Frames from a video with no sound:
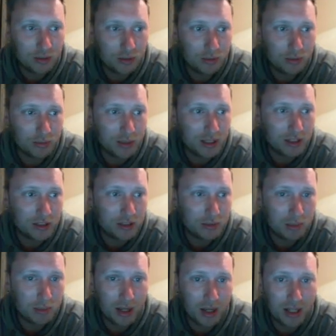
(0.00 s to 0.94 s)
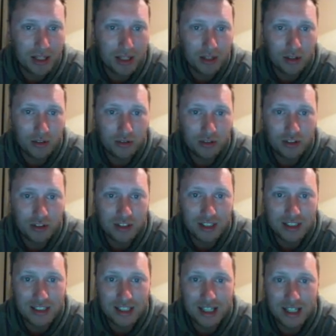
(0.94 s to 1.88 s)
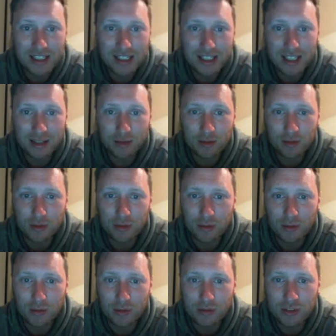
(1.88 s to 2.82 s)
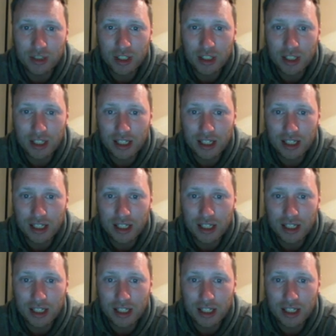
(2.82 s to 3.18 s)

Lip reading: who managed to play 168 games for the Wolves